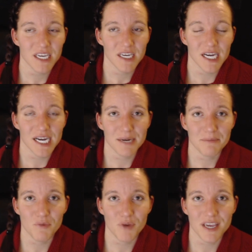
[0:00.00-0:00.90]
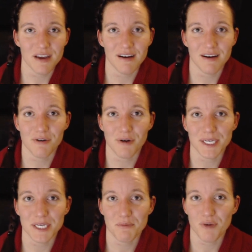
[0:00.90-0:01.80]
We are
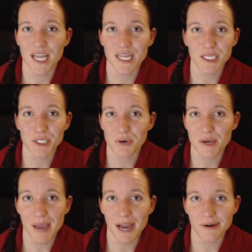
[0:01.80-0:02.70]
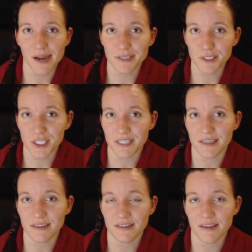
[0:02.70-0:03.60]
going to bring the story back around to
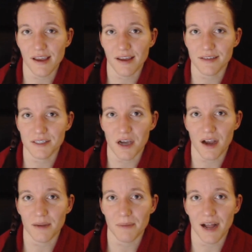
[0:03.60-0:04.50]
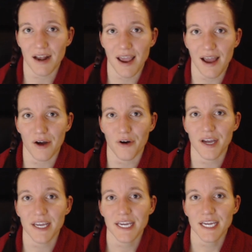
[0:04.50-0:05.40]
Jesus and talk about how
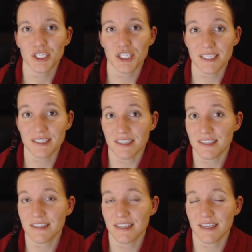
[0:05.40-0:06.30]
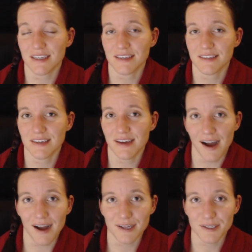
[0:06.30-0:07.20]
Jesus is
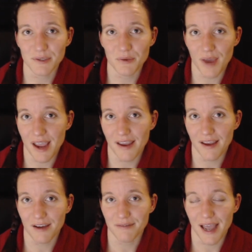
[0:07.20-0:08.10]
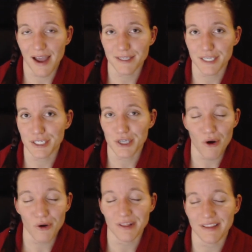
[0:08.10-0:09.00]
God's way of acting
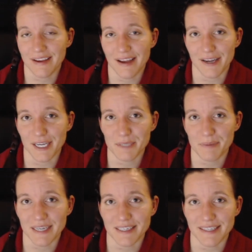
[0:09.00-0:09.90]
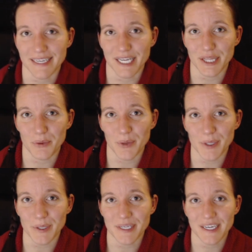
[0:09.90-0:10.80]
totally unexpectedly in the
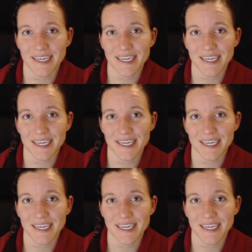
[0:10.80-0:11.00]
world.